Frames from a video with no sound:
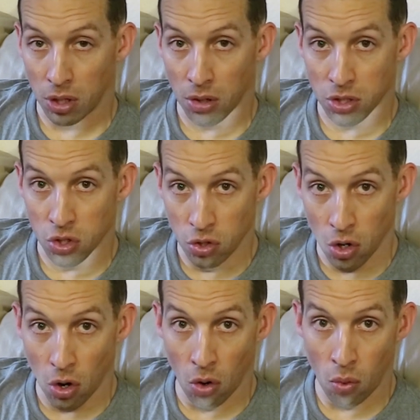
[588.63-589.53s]
there is
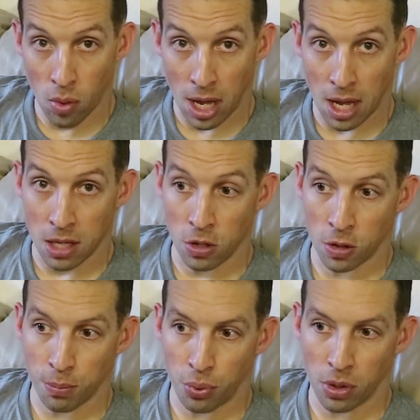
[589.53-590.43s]
no way you
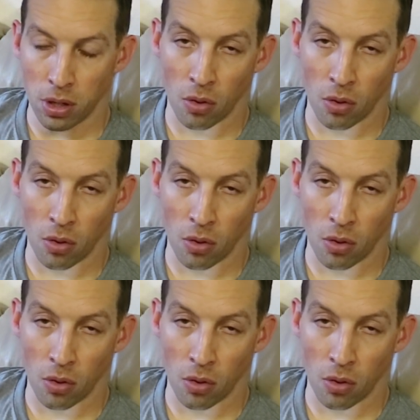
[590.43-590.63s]
could put